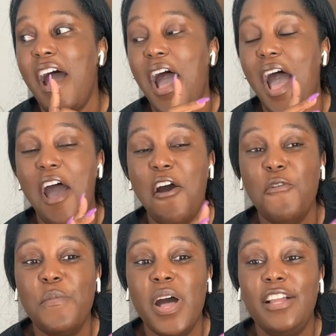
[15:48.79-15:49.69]
how
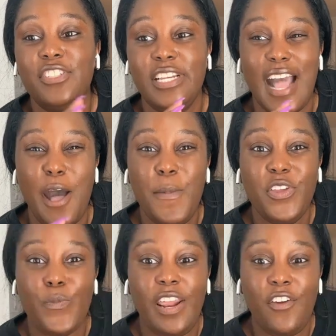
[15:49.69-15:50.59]
much like how
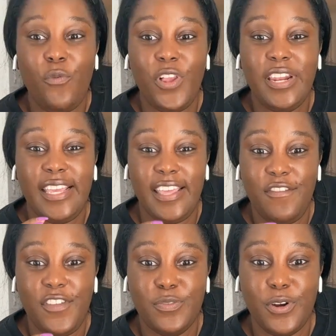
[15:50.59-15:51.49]
much money are they willing to
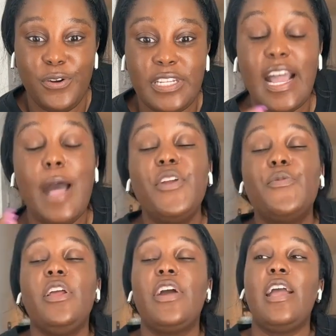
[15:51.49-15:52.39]
give this person like how much
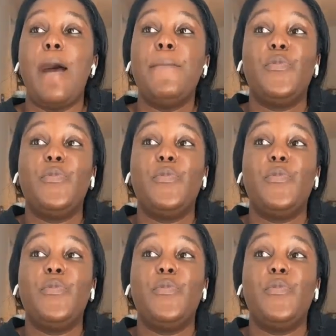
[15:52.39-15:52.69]
money okay how much